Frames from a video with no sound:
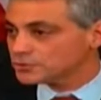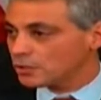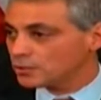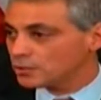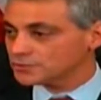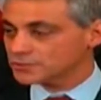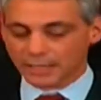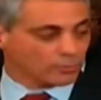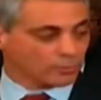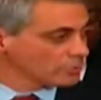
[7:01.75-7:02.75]
calls not
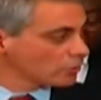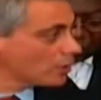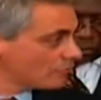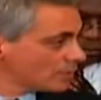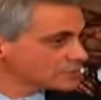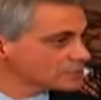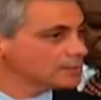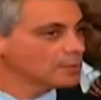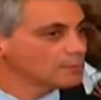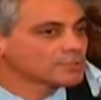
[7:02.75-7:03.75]
only to all of us,
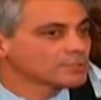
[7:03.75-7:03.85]
but to